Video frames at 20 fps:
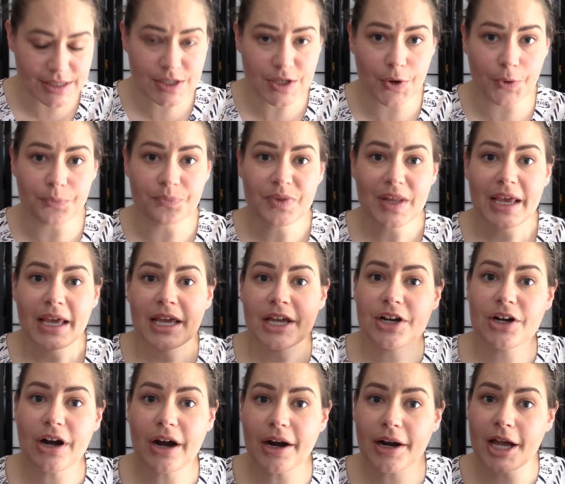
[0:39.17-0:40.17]
So
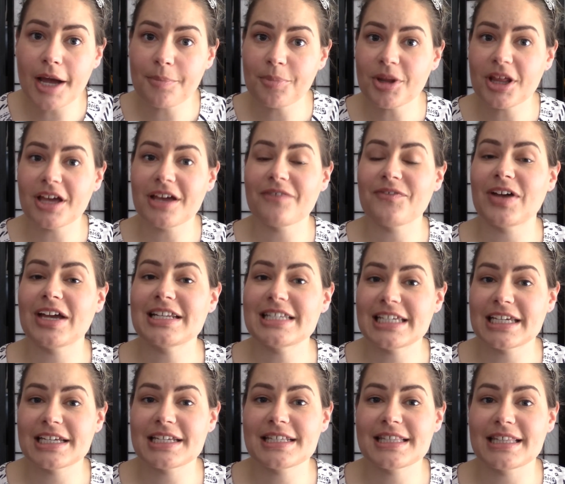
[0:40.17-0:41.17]
here are a couple of
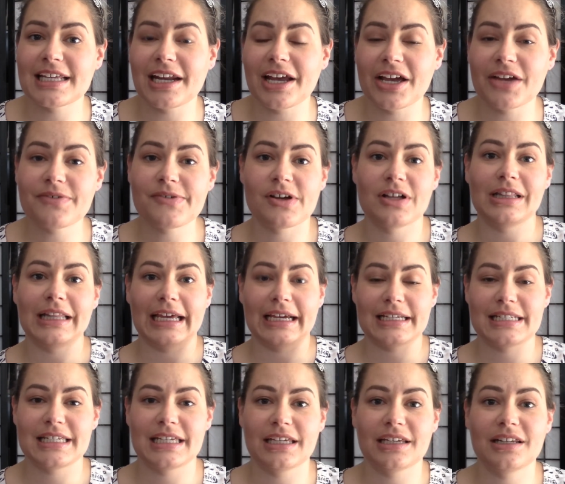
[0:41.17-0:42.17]
ideas that I've
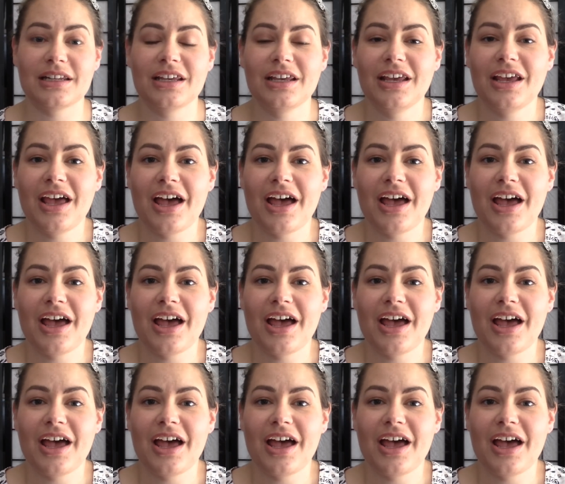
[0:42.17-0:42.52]
collected